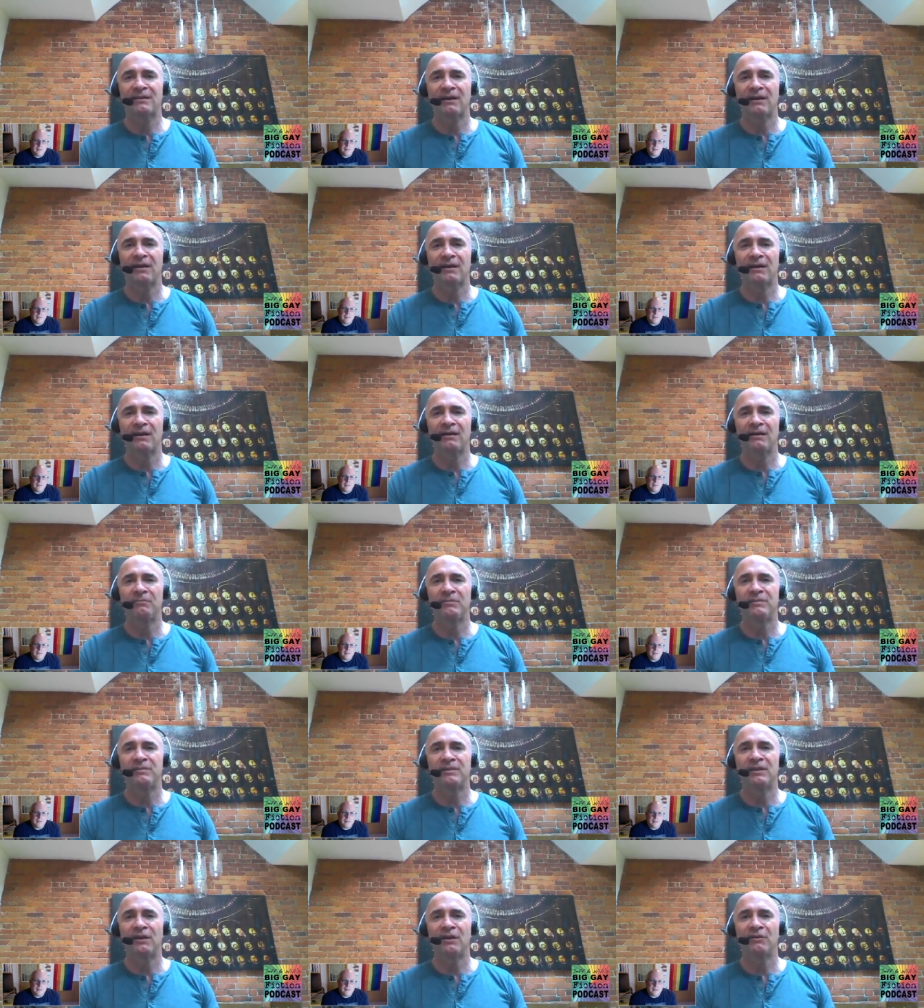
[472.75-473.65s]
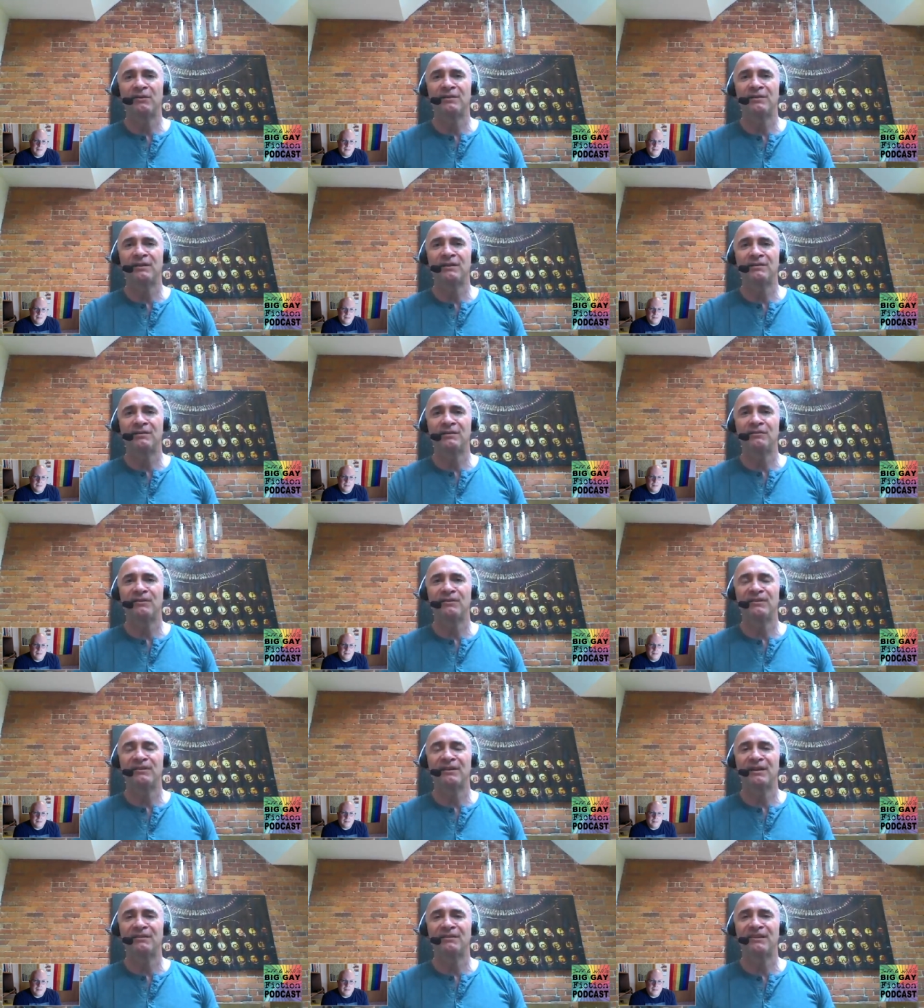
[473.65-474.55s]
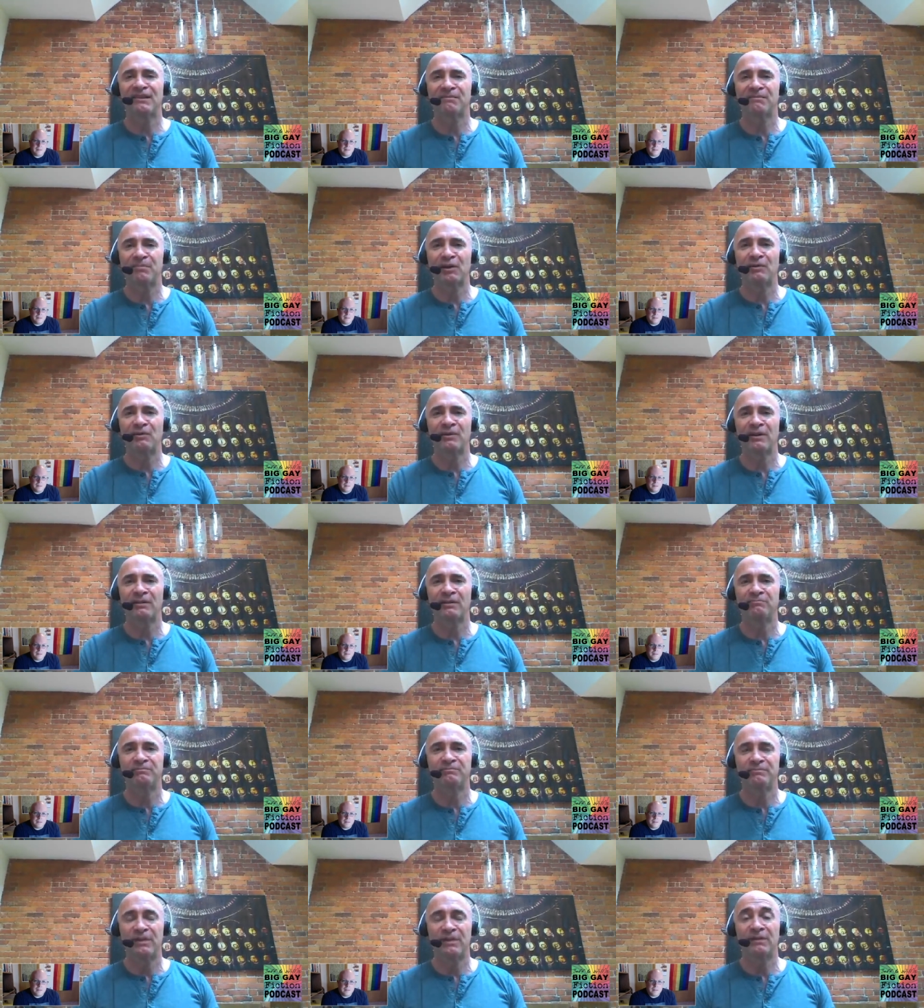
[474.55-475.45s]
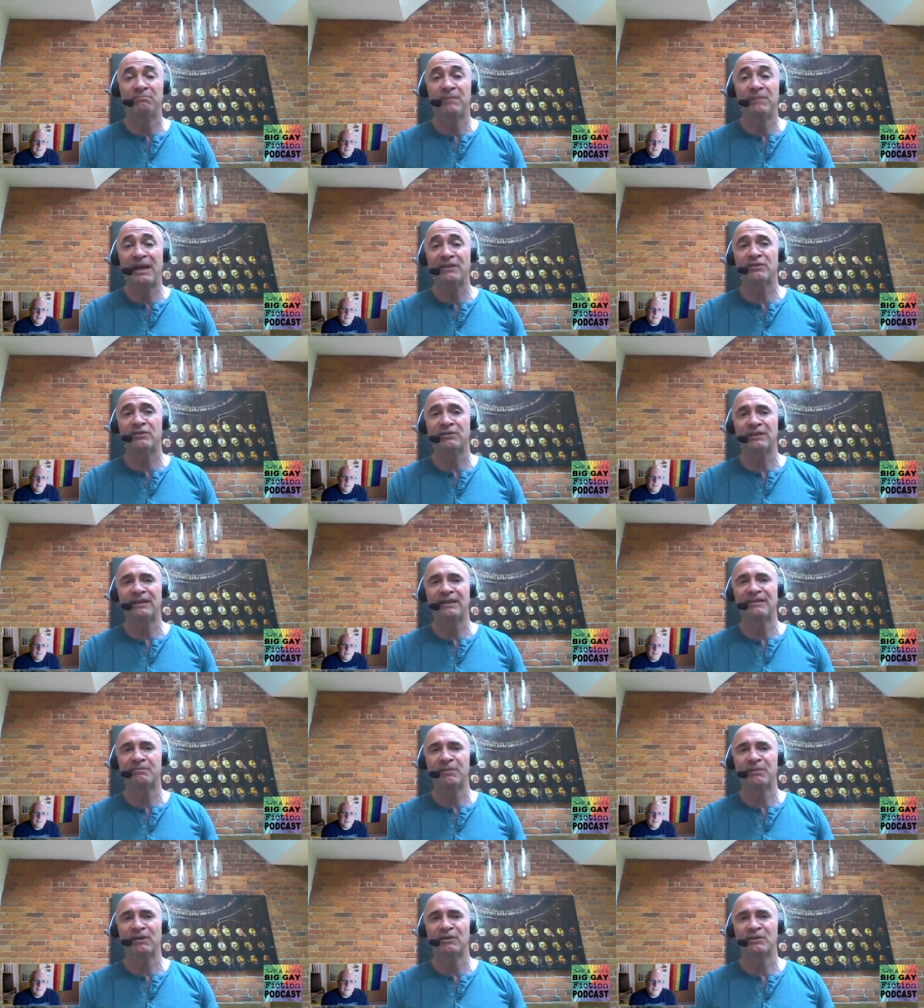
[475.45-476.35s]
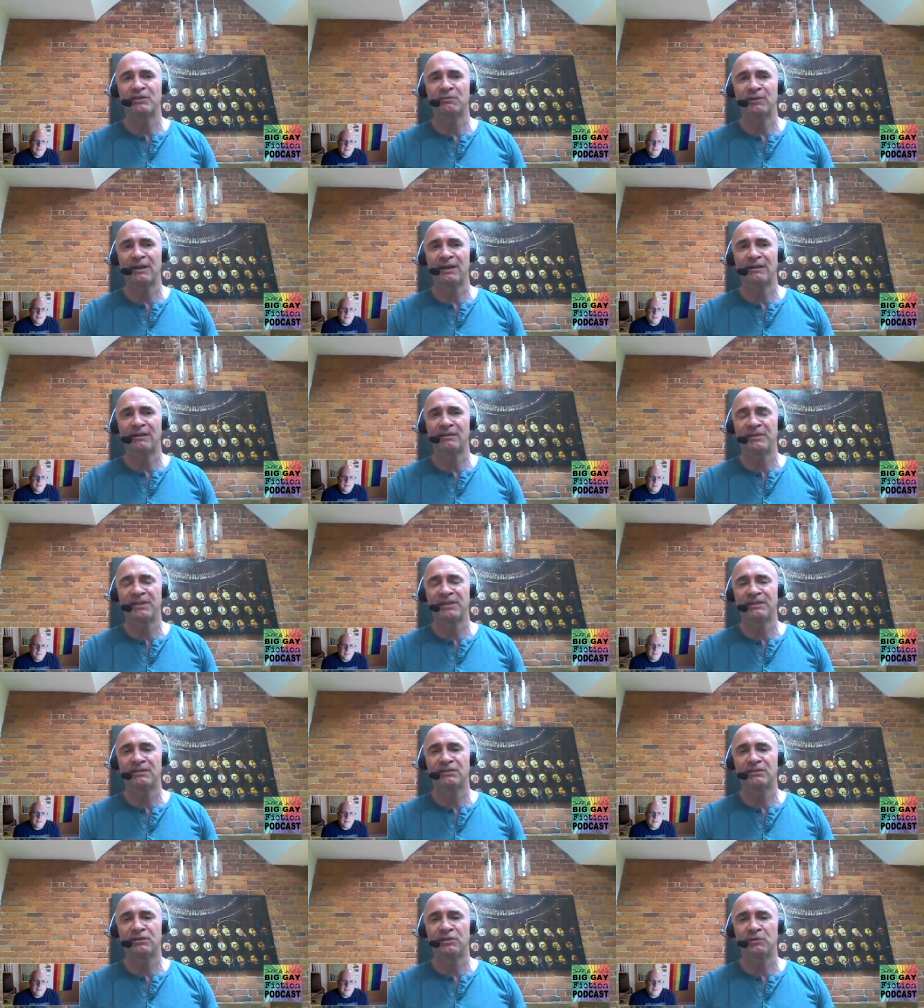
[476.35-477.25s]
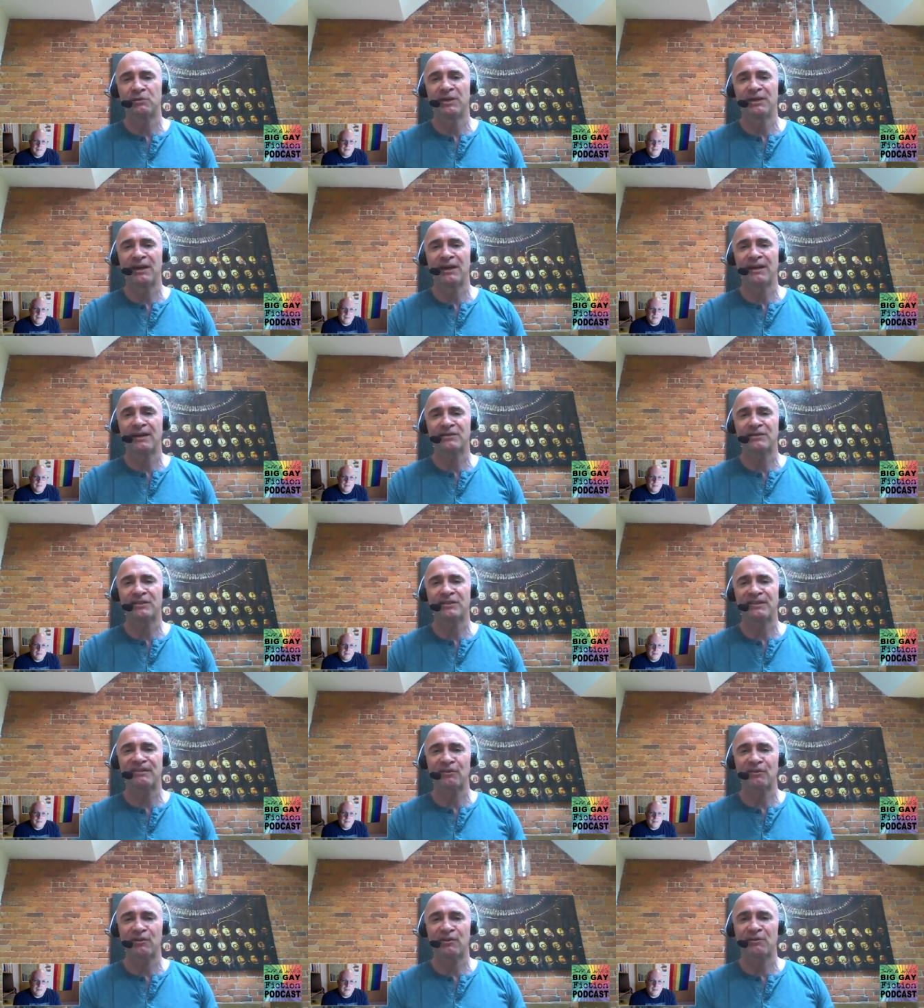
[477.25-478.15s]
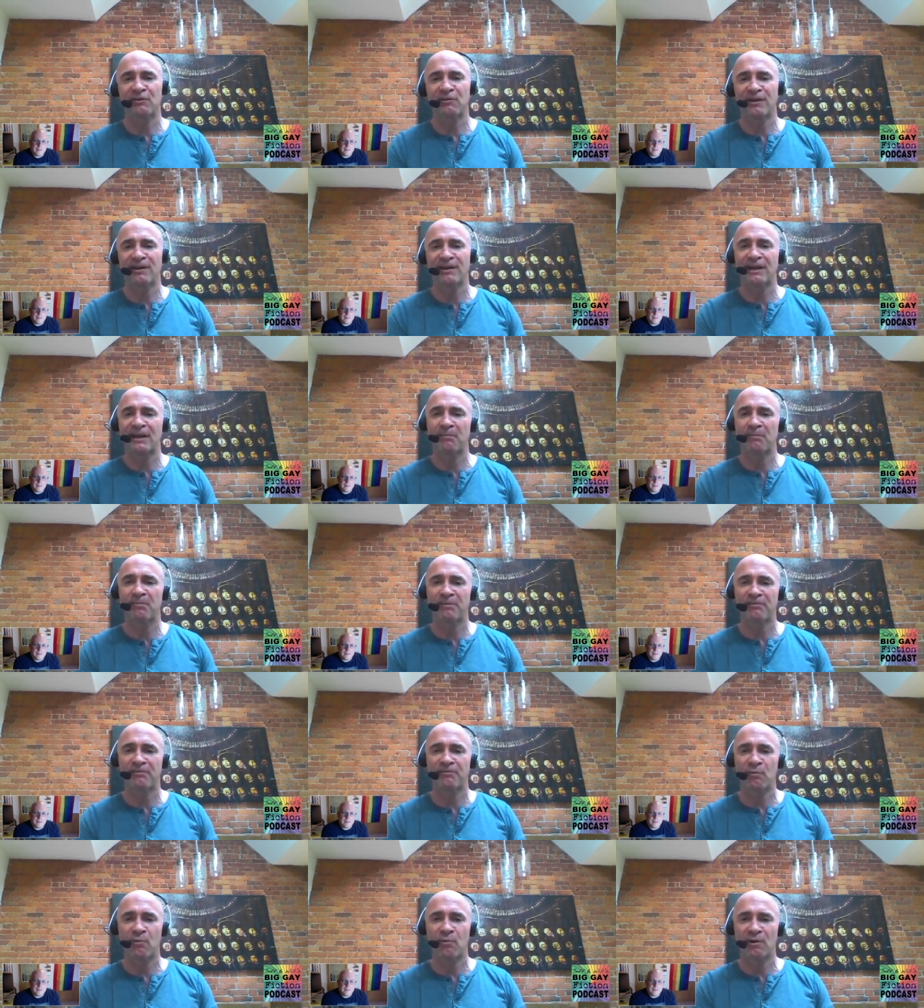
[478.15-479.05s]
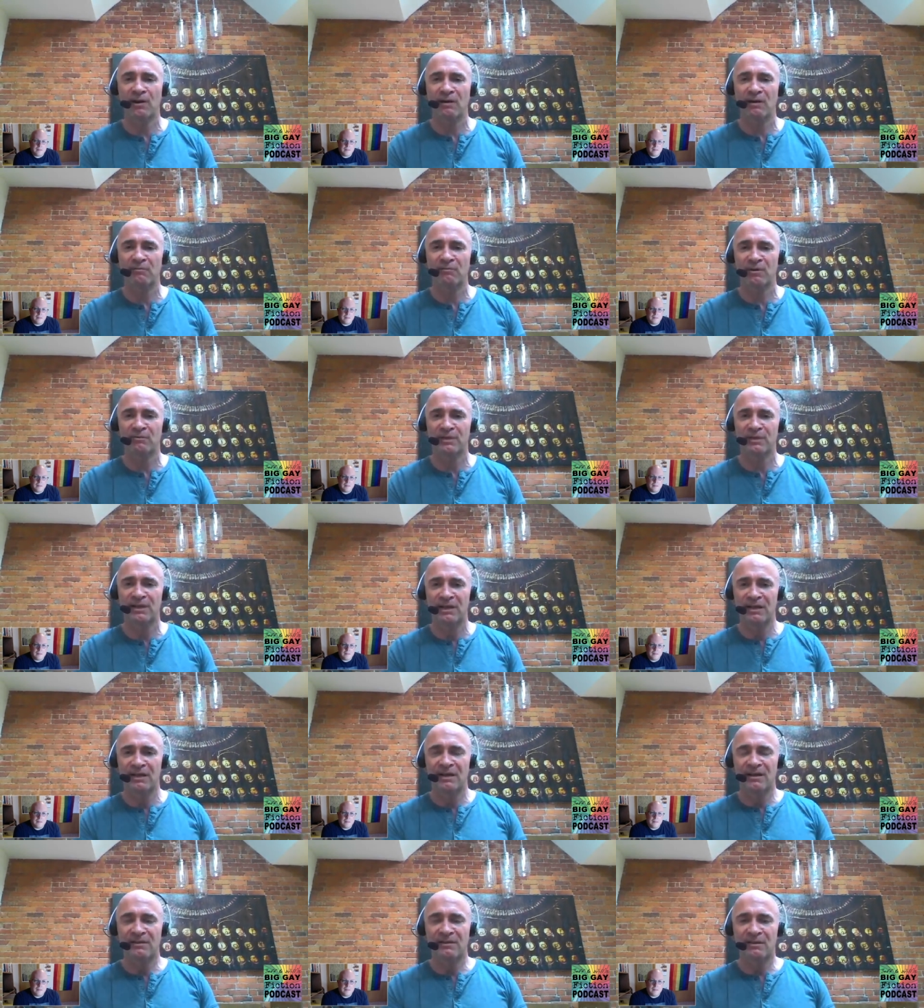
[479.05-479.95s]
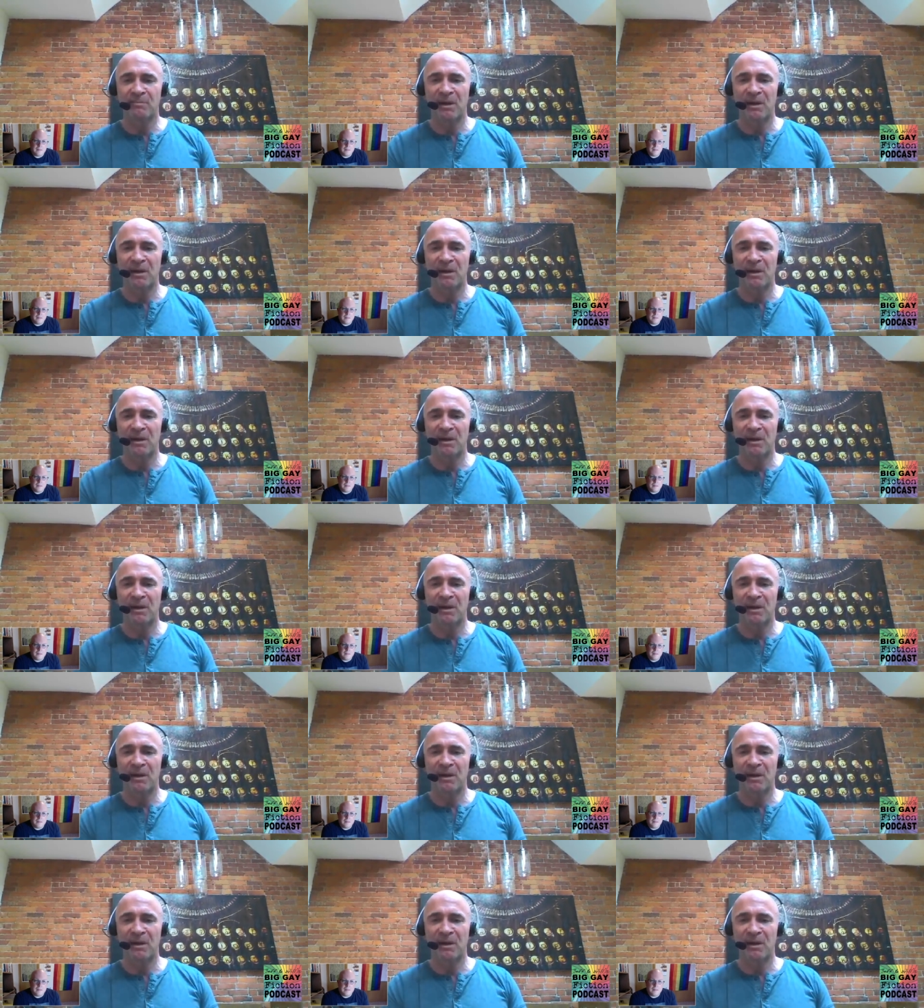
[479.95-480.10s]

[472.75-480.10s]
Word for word: There is a major league spiritual element to it. I actually started writing it before I wrote the